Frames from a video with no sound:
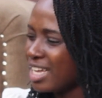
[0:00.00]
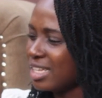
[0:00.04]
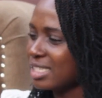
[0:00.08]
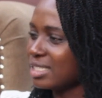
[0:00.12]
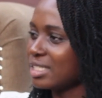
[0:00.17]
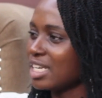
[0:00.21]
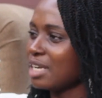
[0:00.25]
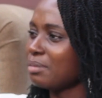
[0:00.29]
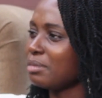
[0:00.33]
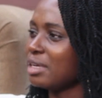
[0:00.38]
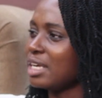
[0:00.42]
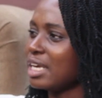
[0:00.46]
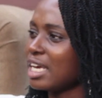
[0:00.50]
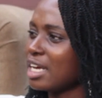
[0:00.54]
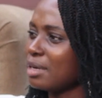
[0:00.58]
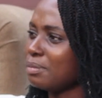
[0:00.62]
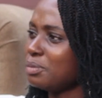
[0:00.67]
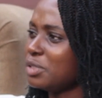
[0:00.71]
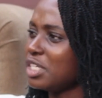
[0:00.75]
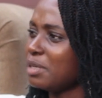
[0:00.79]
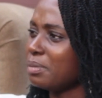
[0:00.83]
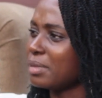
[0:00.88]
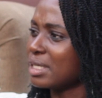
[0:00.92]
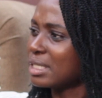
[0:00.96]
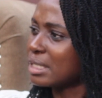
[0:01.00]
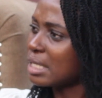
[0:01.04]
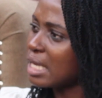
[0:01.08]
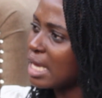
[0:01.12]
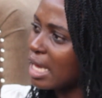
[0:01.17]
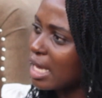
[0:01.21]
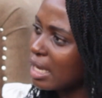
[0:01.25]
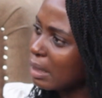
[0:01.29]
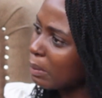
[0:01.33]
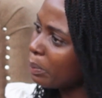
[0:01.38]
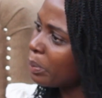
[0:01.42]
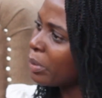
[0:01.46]
The time he helped him
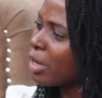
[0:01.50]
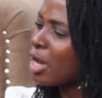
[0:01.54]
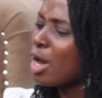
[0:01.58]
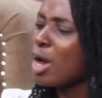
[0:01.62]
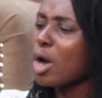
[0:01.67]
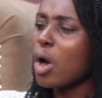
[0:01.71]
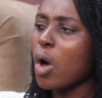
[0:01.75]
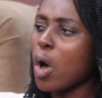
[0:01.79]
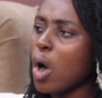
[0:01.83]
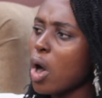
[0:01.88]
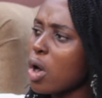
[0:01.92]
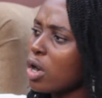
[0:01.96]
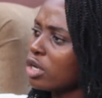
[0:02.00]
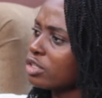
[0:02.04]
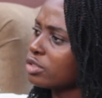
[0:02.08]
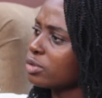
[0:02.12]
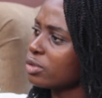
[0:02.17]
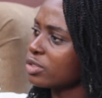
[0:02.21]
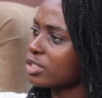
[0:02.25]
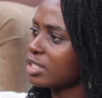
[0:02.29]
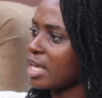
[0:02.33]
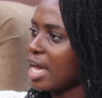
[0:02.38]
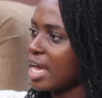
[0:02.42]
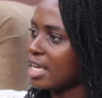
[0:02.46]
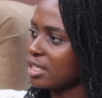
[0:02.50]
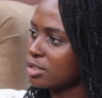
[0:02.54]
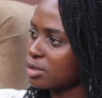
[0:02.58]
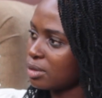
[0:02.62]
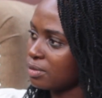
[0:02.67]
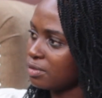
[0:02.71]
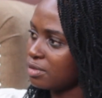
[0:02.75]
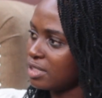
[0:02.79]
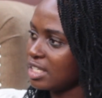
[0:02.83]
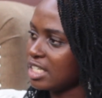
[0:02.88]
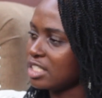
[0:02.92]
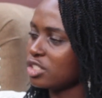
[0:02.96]
escape. Yeah. All those kinds
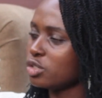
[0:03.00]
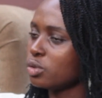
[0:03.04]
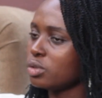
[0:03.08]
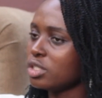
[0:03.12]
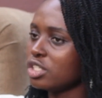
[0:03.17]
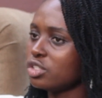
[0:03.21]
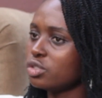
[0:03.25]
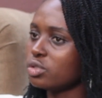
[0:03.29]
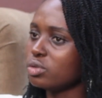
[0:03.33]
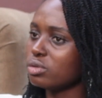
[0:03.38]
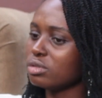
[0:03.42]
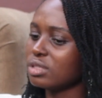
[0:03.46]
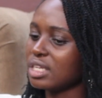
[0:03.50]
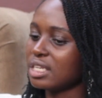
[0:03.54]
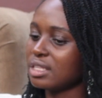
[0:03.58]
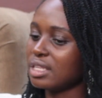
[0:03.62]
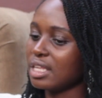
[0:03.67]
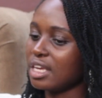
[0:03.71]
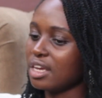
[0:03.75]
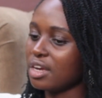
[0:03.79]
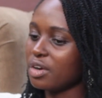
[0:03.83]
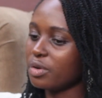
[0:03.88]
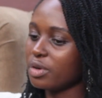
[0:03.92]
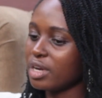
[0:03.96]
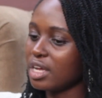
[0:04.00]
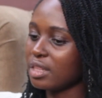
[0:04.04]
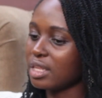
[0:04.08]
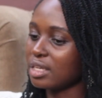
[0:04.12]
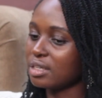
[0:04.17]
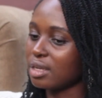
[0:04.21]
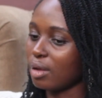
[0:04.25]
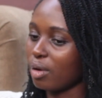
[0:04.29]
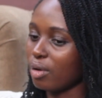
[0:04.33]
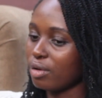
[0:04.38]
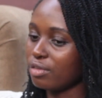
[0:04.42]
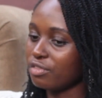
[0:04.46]
of things. You need to know that the area
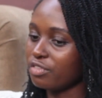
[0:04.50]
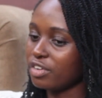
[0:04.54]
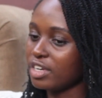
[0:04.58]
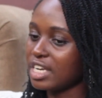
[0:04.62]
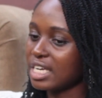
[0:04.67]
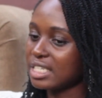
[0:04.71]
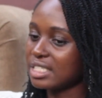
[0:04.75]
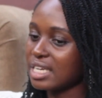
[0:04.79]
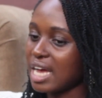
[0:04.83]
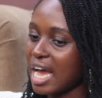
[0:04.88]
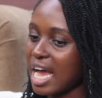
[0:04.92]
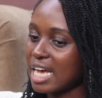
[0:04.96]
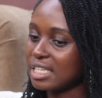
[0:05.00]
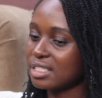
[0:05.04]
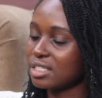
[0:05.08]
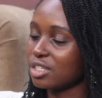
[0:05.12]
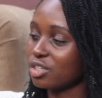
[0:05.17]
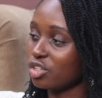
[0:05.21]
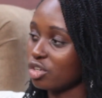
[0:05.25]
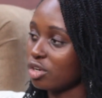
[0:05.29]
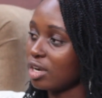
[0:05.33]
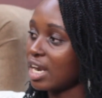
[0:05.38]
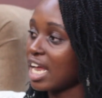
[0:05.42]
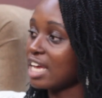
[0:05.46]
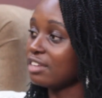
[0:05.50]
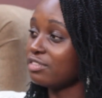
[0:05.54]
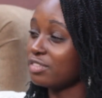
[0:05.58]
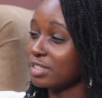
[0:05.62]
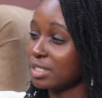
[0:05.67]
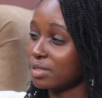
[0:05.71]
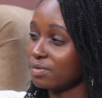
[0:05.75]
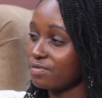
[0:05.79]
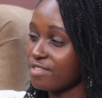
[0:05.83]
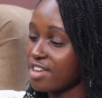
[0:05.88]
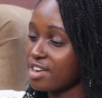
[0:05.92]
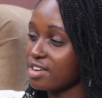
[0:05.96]
that the confidence has in your life
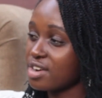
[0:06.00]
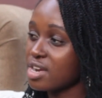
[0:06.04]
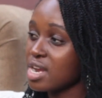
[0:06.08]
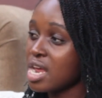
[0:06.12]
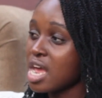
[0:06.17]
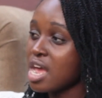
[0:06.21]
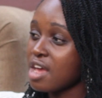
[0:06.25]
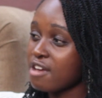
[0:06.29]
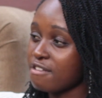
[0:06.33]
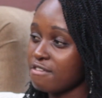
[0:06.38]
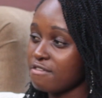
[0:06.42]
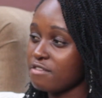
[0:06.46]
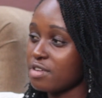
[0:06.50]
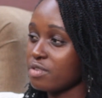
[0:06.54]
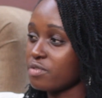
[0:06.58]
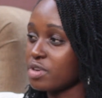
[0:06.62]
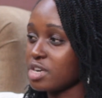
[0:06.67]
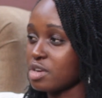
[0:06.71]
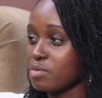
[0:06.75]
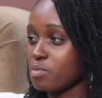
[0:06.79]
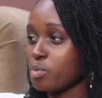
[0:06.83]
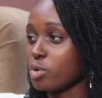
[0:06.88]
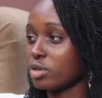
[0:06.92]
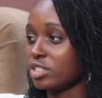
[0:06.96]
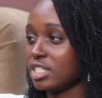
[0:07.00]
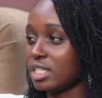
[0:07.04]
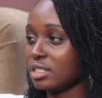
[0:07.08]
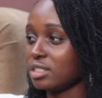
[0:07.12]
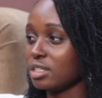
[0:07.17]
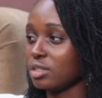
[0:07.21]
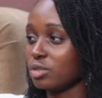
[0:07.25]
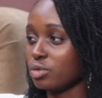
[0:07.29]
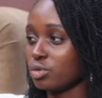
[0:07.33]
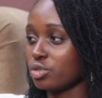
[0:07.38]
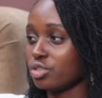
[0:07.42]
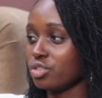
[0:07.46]
is very, very important
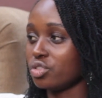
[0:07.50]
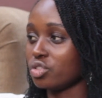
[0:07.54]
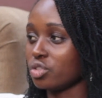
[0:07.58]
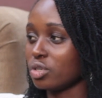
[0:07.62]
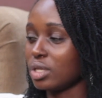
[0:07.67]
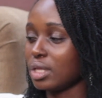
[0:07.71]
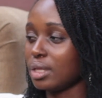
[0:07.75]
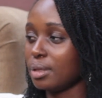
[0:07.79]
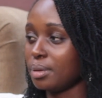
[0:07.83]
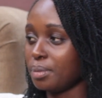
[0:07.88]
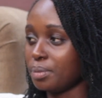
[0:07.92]
and crucial.